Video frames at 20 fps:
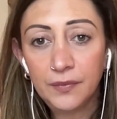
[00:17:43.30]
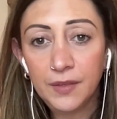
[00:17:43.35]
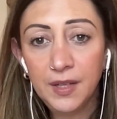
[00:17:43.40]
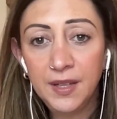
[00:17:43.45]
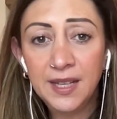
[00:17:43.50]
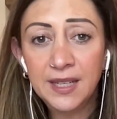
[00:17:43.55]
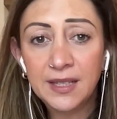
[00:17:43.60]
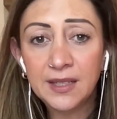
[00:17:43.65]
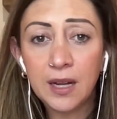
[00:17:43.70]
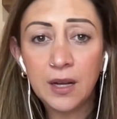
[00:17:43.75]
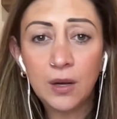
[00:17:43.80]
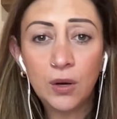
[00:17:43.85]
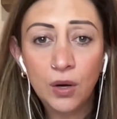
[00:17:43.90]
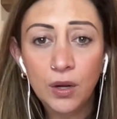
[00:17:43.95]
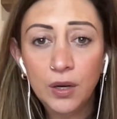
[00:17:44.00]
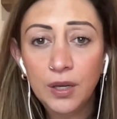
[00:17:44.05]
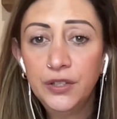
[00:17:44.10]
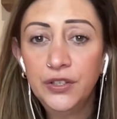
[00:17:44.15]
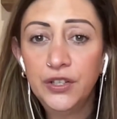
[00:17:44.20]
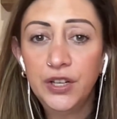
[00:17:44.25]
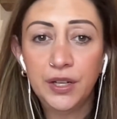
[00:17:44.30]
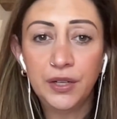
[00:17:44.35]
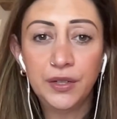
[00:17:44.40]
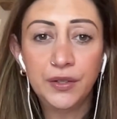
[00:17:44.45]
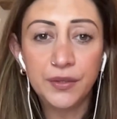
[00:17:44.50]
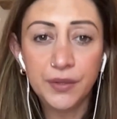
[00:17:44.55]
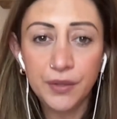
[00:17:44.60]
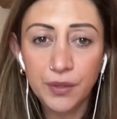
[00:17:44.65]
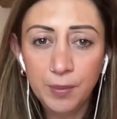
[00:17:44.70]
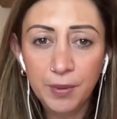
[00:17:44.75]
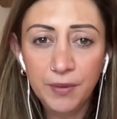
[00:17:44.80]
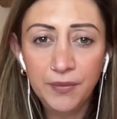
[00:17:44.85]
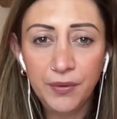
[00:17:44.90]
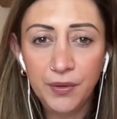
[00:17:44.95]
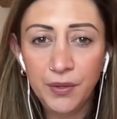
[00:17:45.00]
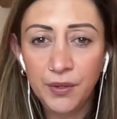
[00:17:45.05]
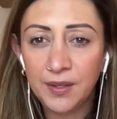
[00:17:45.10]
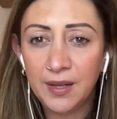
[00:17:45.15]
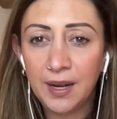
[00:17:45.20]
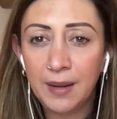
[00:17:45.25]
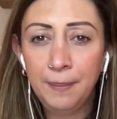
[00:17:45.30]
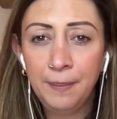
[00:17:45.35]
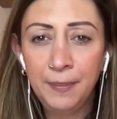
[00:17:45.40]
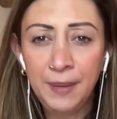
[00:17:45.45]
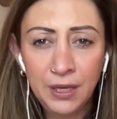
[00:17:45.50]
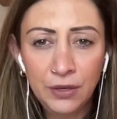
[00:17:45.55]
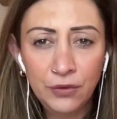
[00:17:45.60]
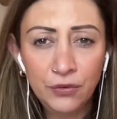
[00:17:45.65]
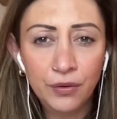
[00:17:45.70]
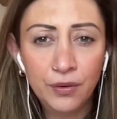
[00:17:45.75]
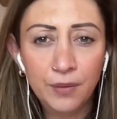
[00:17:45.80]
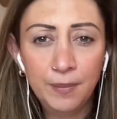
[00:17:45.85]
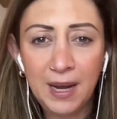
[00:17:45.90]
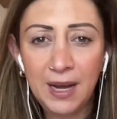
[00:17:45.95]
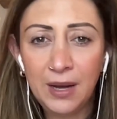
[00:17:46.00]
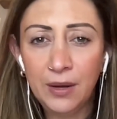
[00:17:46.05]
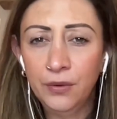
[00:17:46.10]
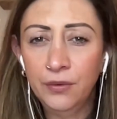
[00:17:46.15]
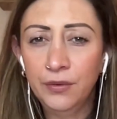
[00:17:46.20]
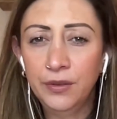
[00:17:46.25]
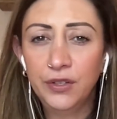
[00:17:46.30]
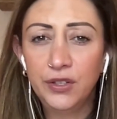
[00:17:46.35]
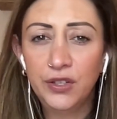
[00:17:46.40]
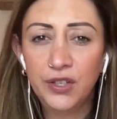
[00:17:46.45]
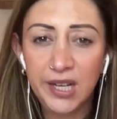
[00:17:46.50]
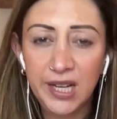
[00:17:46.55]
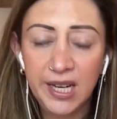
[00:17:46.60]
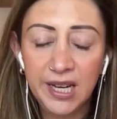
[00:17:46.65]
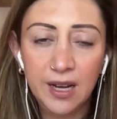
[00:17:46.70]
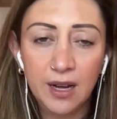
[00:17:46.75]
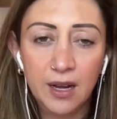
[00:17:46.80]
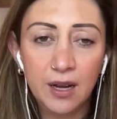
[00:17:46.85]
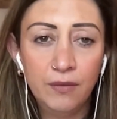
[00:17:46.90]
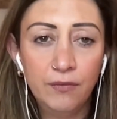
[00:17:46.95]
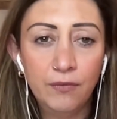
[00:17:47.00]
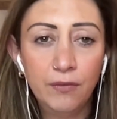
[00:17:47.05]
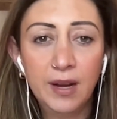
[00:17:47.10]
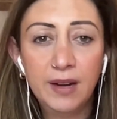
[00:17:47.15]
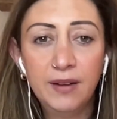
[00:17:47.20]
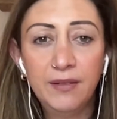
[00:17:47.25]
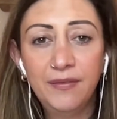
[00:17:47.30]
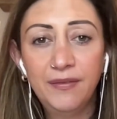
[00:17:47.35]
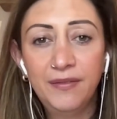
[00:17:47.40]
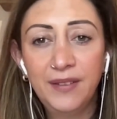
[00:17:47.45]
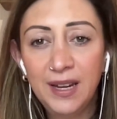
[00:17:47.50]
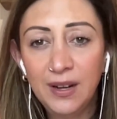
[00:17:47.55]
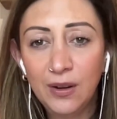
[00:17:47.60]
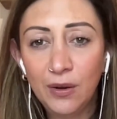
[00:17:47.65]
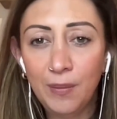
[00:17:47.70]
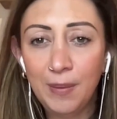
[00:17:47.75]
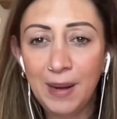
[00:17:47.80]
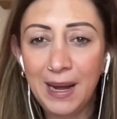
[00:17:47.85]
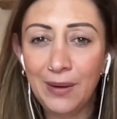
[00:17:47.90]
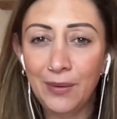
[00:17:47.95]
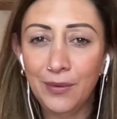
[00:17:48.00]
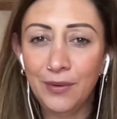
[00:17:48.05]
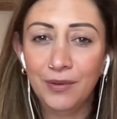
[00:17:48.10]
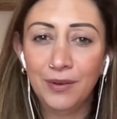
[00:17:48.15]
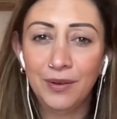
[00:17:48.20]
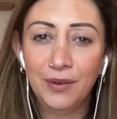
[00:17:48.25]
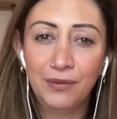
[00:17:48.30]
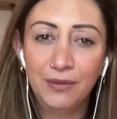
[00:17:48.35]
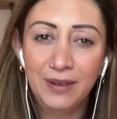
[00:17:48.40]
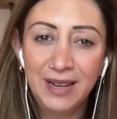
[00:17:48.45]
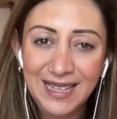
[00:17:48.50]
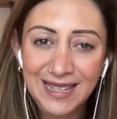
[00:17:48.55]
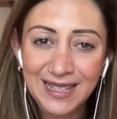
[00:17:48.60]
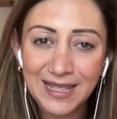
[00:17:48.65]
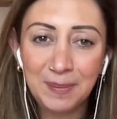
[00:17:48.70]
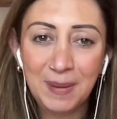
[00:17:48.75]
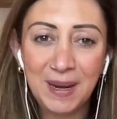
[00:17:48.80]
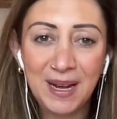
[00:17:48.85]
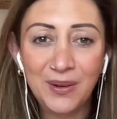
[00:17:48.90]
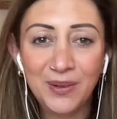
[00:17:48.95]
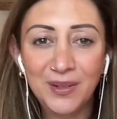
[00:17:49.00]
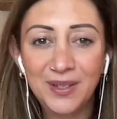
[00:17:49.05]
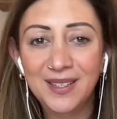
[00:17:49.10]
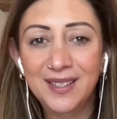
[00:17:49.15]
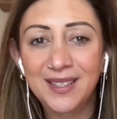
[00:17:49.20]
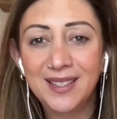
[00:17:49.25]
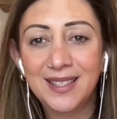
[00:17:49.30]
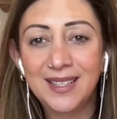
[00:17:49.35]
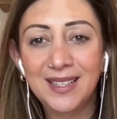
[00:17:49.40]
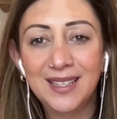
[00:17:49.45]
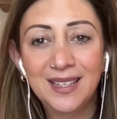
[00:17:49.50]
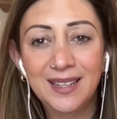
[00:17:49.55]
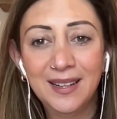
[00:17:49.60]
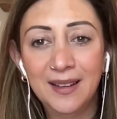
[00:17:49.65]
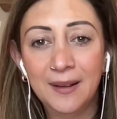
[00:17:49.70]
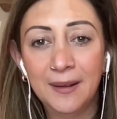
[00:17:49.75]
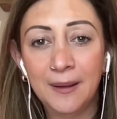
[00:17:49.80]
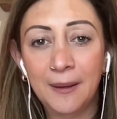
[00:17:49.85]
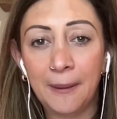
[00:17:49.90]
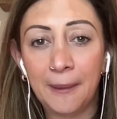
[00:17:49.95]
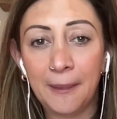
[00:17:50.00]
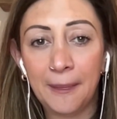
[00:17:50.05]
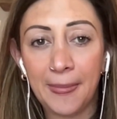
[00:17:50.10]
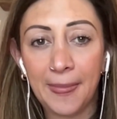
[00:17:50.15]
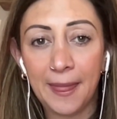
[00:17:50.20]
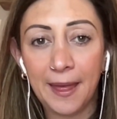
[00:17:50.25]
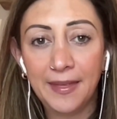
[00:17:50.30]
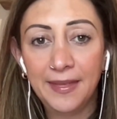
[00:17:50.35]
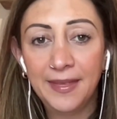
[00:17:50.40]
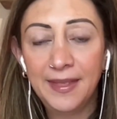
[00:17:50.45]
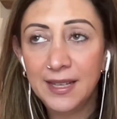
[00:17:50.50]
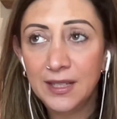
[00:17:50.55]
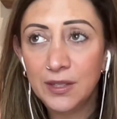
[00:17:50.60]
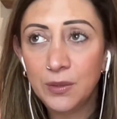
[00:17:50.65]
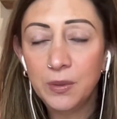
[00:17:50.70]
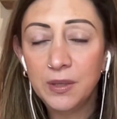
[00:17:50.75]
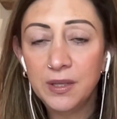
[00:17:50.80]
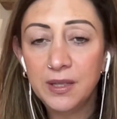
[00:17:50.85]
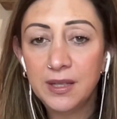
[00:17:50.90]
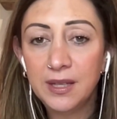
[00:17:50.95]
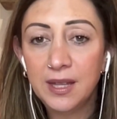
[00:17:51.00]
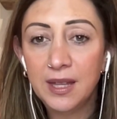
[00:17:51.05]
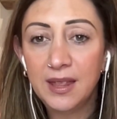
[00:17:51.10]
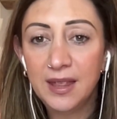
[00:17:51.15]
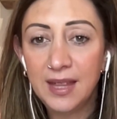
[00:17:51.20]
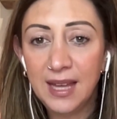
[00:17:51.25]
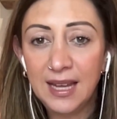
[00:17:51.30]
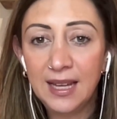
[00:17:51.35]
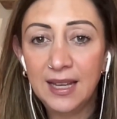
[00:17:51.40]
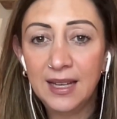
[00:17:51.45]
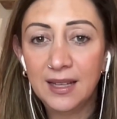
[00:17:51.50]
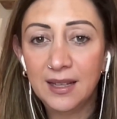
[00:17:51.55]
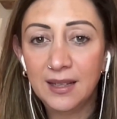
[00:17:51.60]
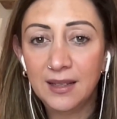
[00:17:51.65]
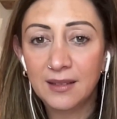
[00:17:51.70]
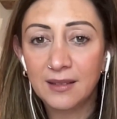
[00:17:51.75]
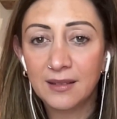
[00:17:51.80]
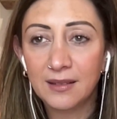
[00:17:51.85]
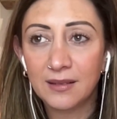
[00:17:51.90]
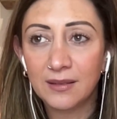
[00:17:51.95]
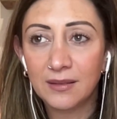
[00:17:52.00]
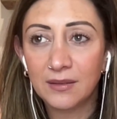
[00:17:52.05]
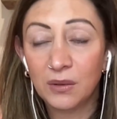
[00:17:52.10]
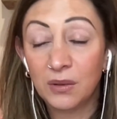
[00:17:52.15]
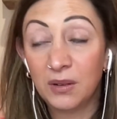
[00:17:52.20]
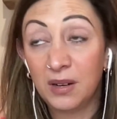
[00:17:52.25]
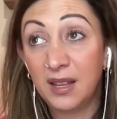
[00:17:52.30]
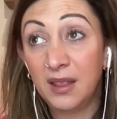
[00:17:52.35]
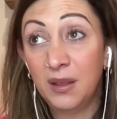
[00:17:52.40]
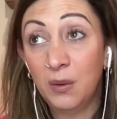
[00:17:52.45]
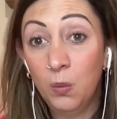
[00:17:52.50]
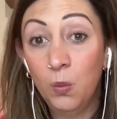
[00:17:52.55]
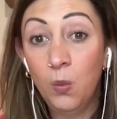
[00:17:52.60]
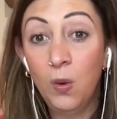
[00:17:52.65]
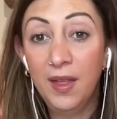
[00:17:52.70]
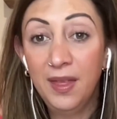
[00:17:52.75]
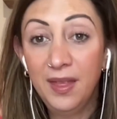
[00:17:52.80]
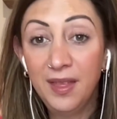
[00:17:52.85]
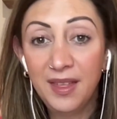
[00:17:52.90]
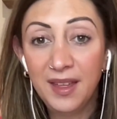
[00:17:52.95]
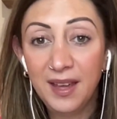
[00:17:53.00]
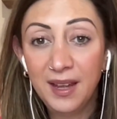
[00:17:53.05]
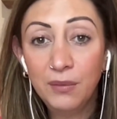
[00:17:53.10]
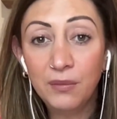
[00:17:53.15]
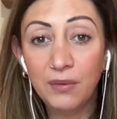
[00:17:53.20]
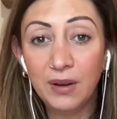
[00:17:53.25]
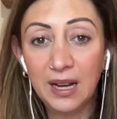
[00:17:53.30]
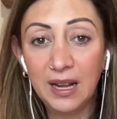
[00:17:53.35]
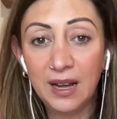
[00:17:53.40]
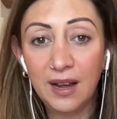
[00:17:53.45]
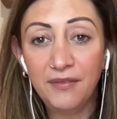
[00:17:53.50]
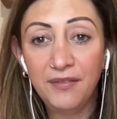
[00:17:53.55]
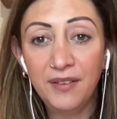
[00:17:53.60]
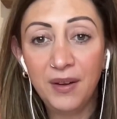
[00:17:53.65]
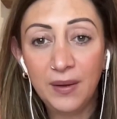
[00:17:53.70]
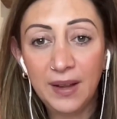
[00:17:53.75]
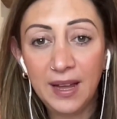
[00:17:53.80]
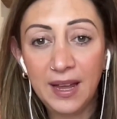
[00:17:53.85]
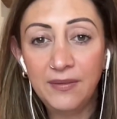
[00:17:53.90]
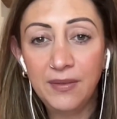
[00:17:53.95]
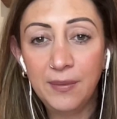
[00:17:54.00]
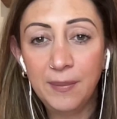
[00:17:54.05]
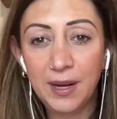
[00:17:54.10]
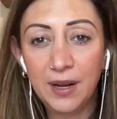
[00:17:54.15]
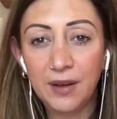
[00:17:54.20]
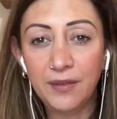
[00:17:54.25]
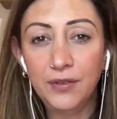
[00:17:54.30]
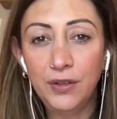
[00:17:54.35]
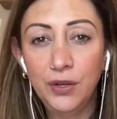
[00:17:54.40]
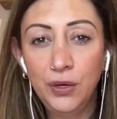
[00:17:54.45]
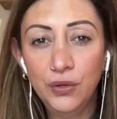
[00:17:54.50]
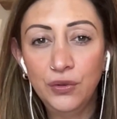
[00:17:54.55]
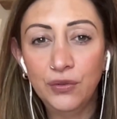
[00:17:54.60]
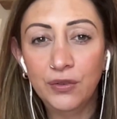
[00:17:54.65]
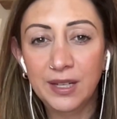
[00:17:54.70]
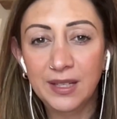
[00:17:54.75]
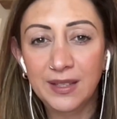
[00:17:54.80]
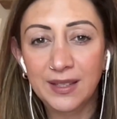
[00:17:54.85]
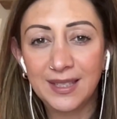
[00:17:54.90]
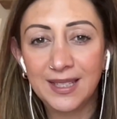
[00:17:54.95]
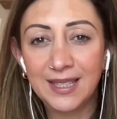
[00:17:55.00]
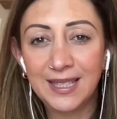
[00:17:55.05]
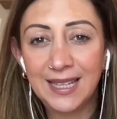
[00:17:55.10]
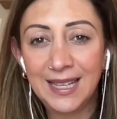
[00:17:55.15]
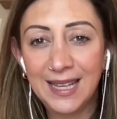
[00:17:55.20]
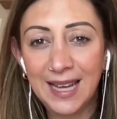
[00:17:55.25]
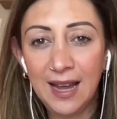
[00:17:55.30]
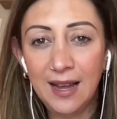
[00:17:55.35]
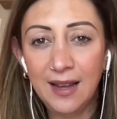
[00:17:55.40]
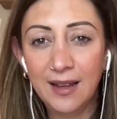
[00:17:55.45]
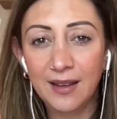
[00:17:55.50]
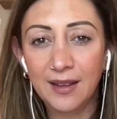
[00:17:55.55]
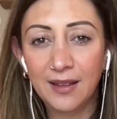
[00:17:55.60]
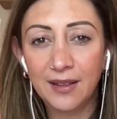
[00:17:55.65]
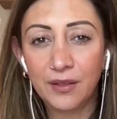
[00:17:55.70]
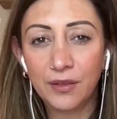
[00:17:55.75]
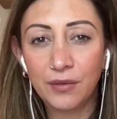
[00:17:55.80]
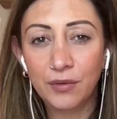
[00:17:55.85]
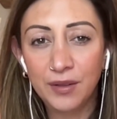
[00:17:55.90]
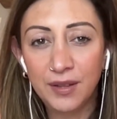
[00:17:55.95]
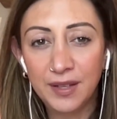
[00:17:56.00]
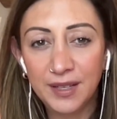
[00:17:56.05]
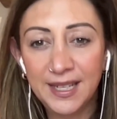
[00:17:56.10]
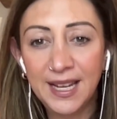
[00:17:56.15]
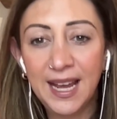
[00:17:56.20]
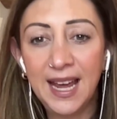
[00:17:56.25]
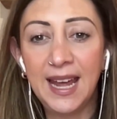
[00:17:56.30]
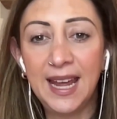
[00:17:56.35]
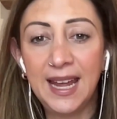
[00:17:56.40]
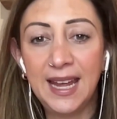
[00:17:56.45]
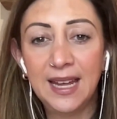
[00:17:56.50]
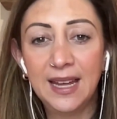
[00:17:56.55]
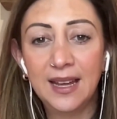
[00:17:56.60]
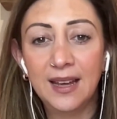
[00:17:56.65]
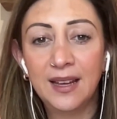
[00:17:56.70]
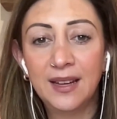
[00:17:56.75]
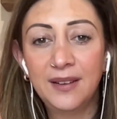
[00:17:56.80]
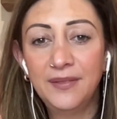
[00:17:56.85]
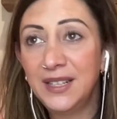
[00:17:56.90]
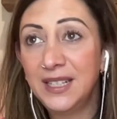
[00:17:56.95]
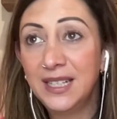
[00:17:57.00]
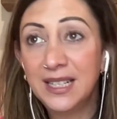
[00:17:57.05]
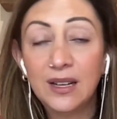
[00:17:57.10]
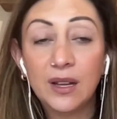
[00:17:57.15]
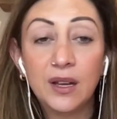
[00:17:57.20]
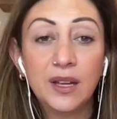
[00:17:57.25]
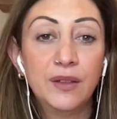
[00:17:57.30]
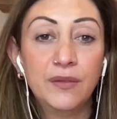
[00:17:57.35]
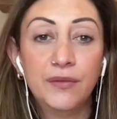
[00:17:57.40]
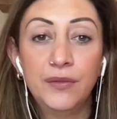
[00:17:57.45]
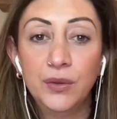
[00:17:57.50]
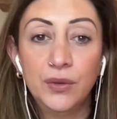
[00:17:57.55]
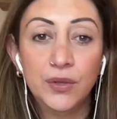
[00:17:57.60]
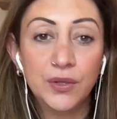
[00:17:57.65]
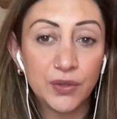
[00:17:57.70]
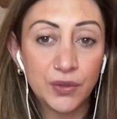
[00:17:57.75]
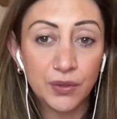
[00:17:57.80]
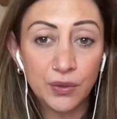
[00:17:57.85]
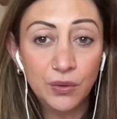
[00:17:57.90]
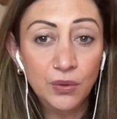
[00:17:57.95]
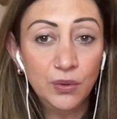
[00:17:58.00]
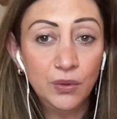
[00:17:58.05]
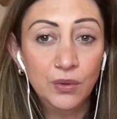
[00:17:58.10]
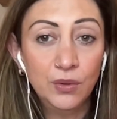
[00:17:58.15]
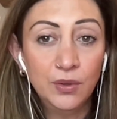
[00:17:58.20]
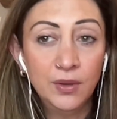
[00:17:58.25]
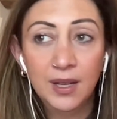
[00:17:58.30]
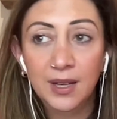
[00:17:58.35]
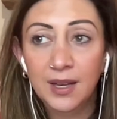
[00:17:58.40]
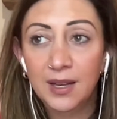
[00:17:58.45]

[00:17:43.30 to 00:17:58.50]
things like collagen and superfoods like beetroot powder and chia and red phenol powder and greens powders. And this was the thing, or the one thing really I felt gave him enough nutrients to get through the day. And if he didn't like the food at school,